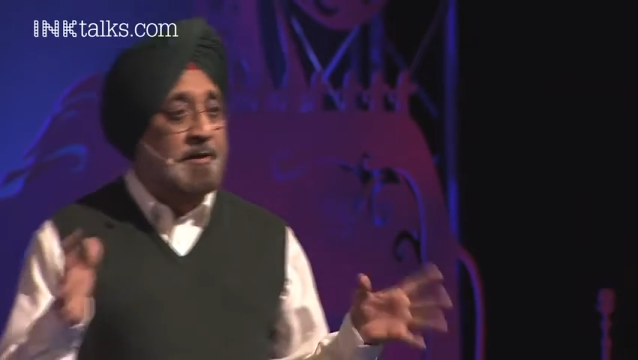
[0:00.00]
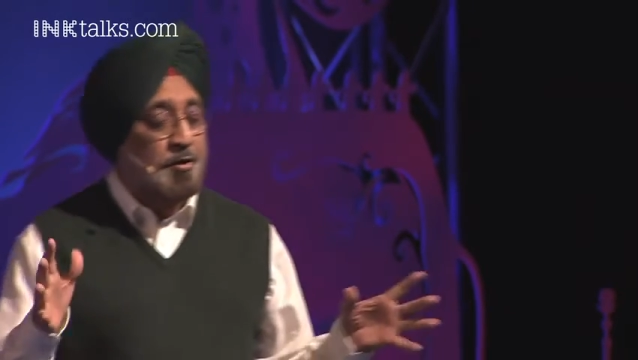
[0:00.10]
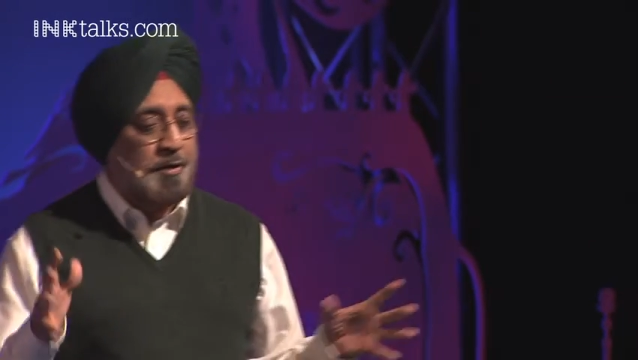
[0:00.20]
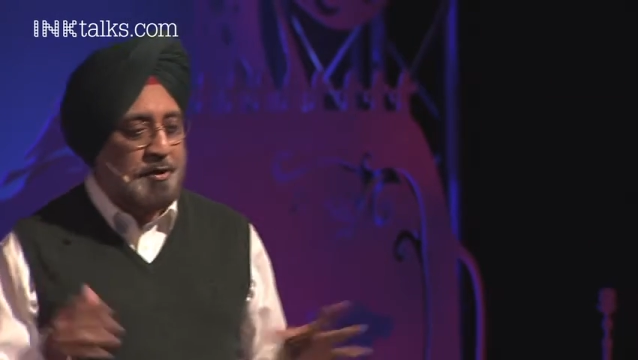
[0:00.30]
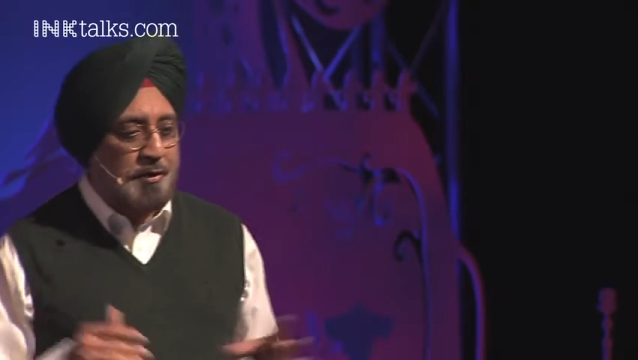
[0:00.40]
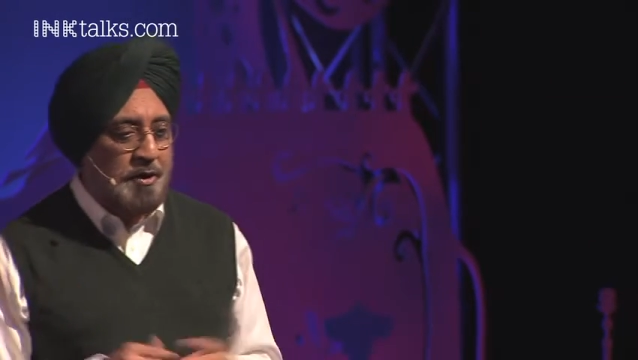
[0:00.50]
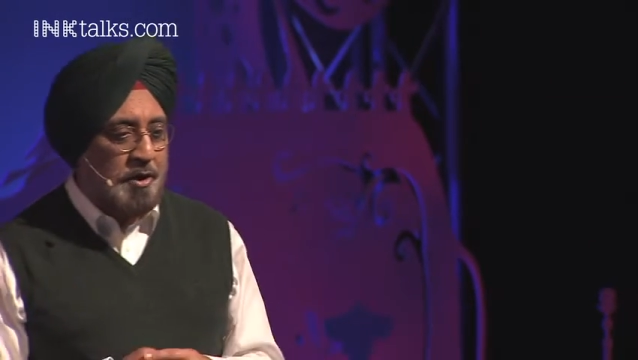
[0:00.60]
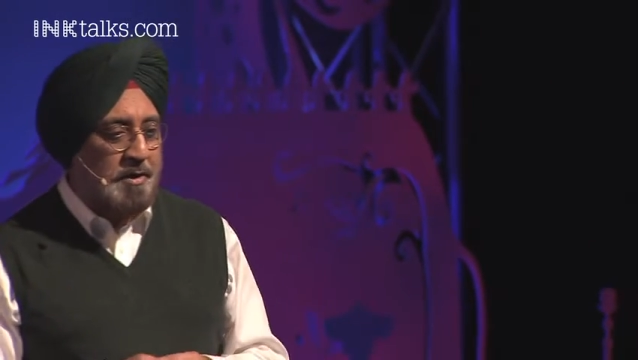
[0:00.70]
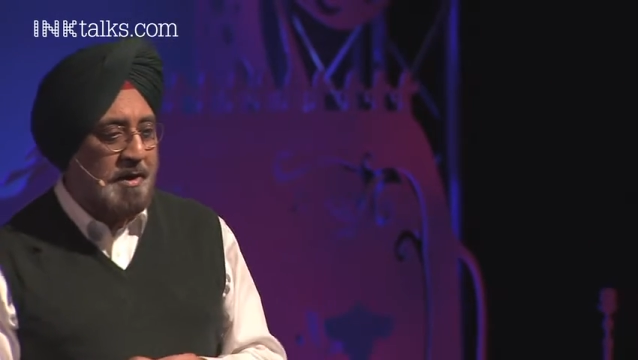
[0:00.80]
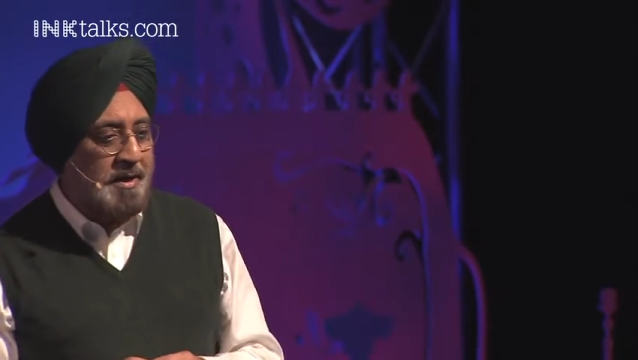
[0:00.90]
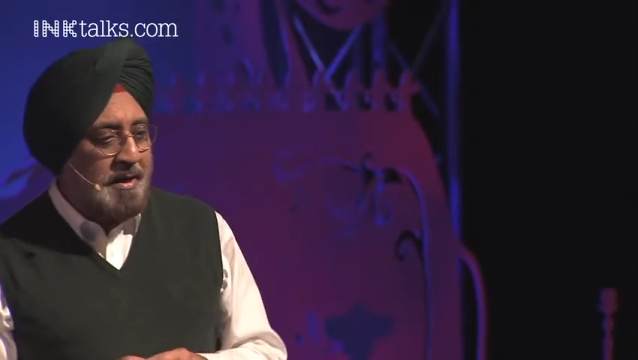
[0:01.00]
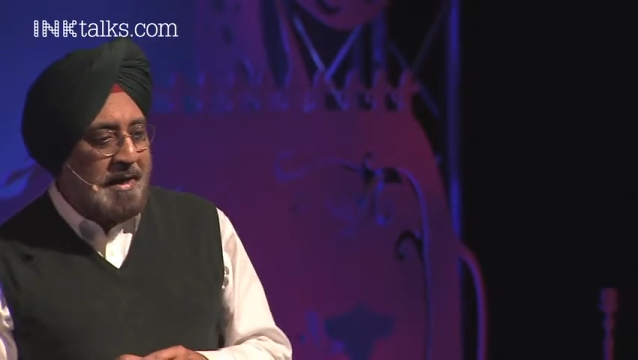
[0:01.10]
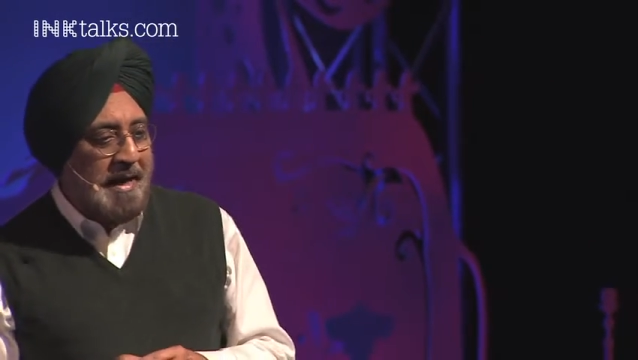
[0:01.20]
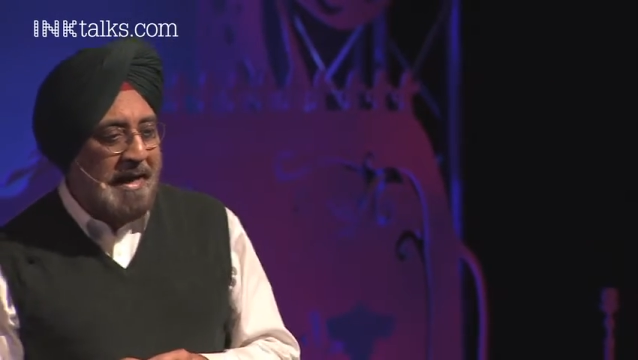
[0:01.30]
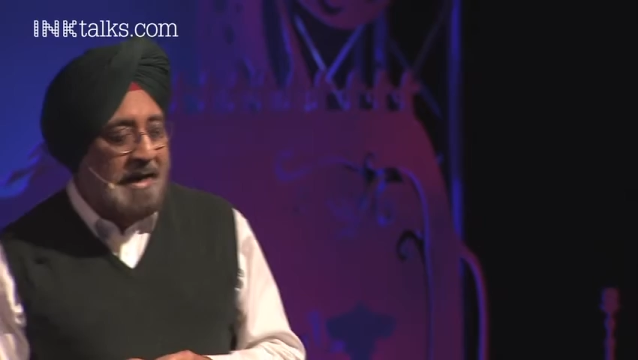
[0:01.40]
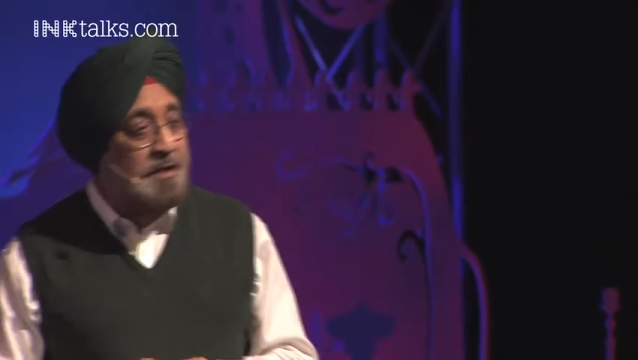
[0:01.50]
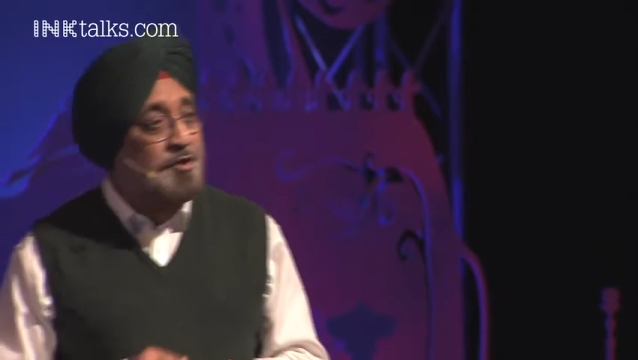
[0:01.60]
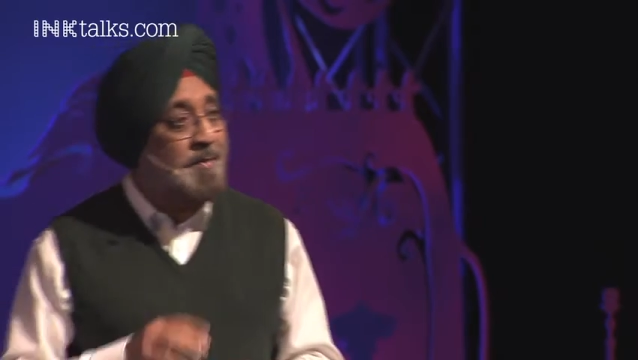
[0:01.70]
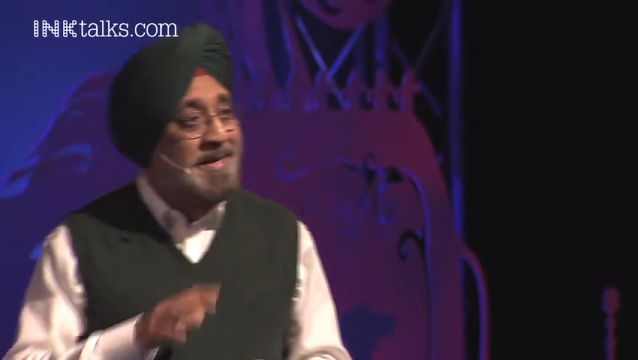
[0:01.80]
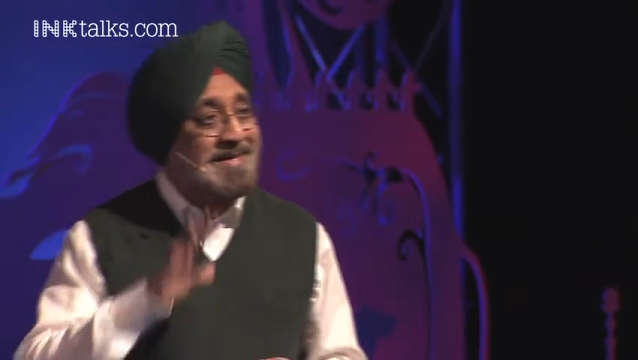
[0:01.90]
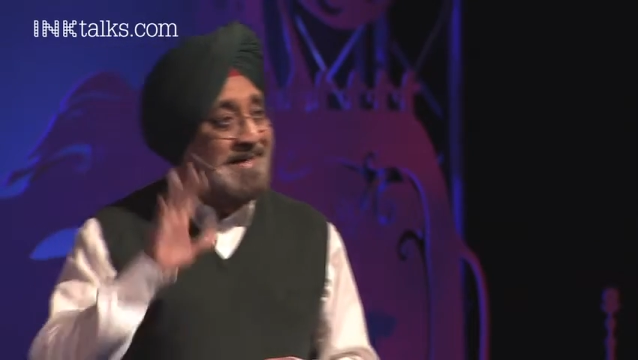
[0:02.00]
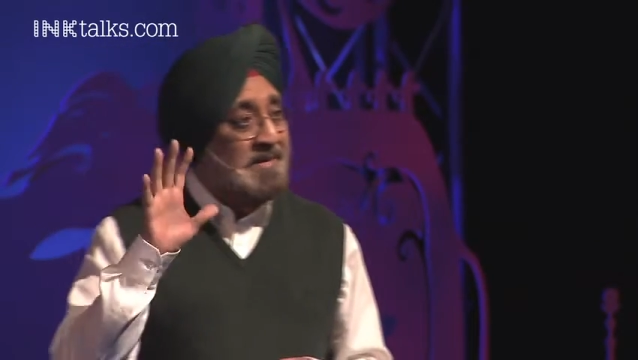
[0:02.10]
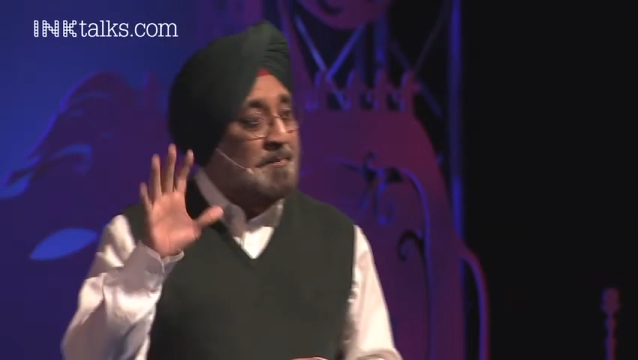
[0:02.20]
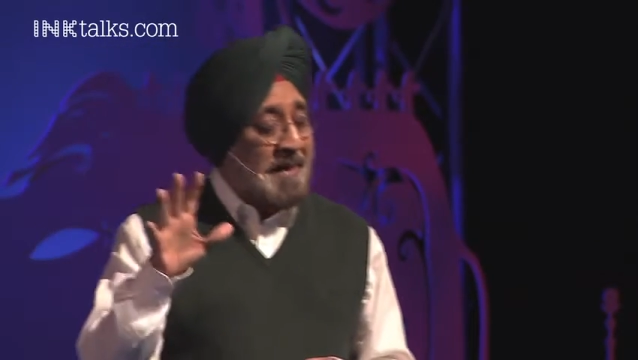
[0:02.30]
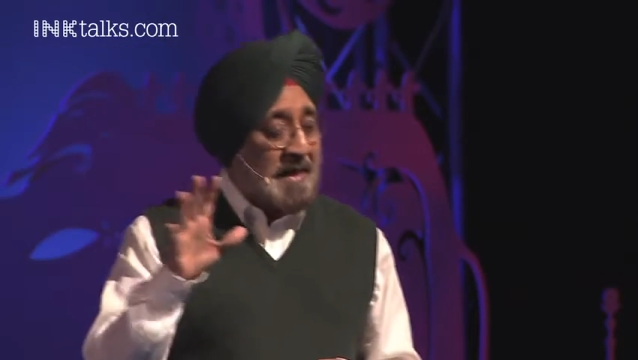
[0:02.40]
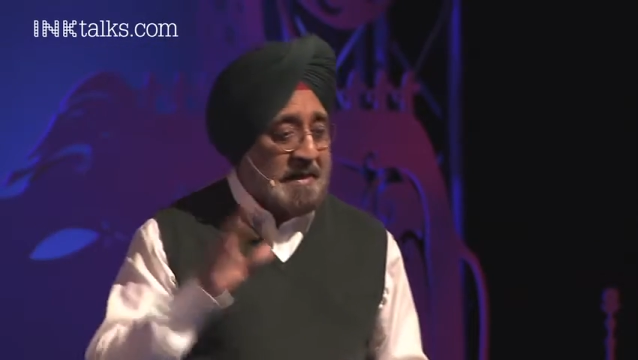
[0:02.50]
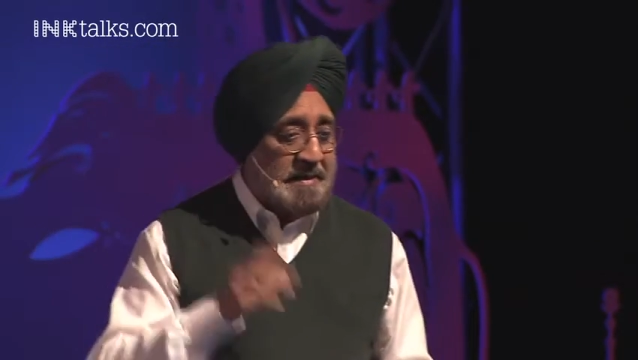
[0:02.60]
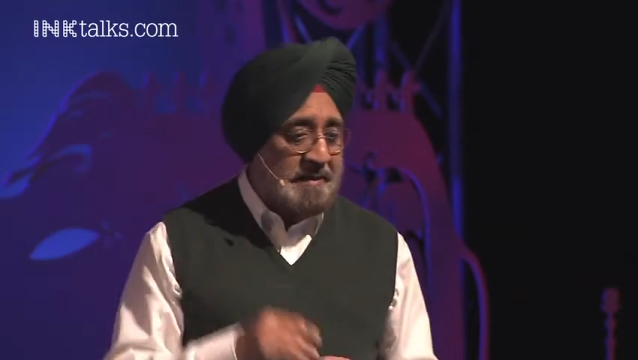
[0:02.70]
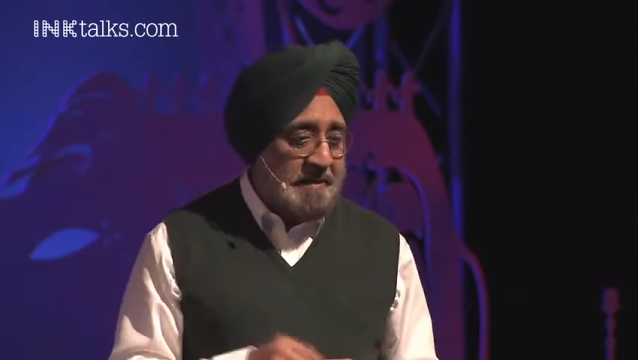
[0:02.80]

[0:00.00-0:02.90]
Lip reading: including doing good, to maintain the park.